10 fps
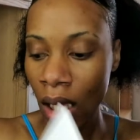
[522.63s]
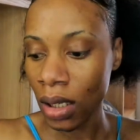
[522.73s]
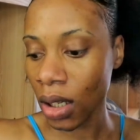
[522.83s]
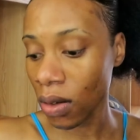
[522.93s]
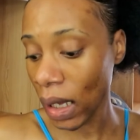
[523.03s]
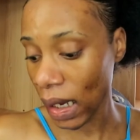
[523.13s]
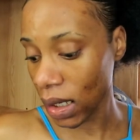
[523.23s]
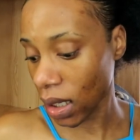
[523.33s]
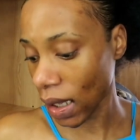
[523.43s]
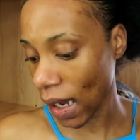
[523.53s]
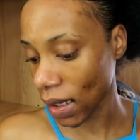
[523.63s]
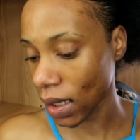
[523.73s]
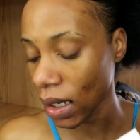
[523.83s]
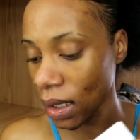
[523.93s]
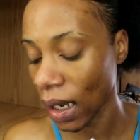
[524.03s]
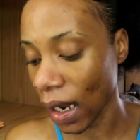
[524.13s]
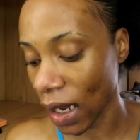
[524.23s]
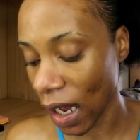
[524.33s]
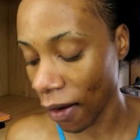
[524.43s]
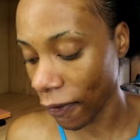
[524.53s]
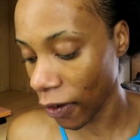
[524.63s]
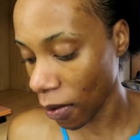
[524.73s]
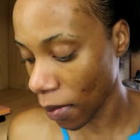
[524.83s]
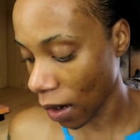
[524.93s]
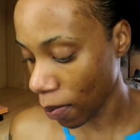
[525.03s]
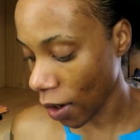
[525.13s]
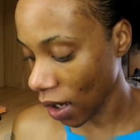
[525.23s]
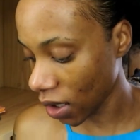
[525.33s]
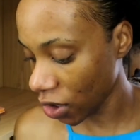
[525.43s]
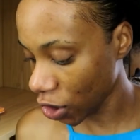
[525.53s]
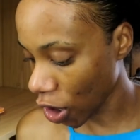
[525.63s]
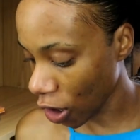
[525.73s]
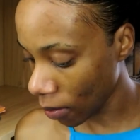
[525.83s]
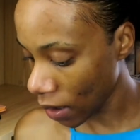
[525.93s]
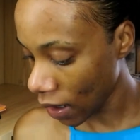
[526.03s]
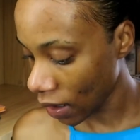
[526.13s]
So that is the last thing that I got from my BoxyCharm.